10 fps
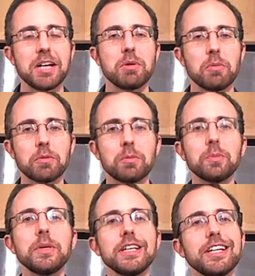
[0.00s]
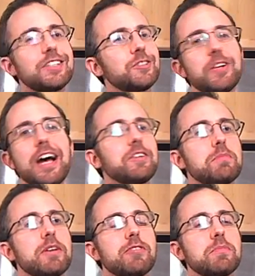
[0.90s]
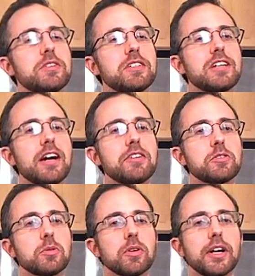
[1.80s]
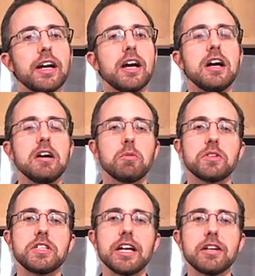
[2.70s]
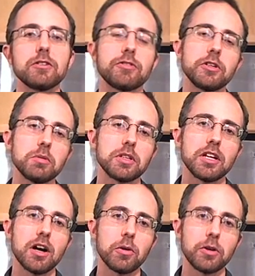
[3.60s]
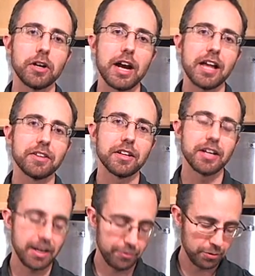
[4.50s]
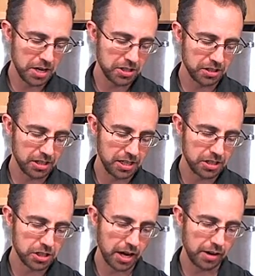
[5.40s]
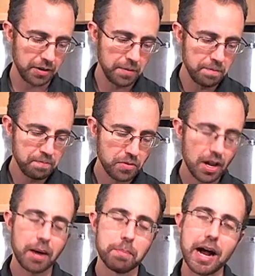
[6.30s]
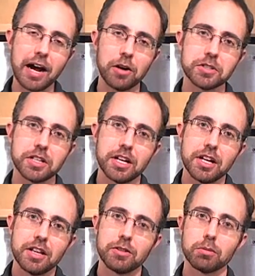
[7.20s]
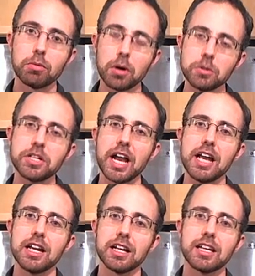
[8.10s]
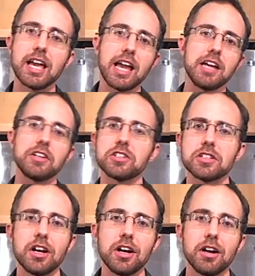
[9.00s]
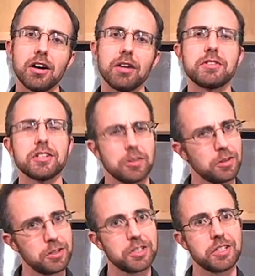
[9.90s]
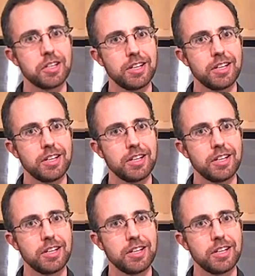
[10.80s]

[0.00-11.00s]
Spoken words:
But what really stood out to me from this entire story was the interview with the owner and the information that he shared about the rotating case of desserts.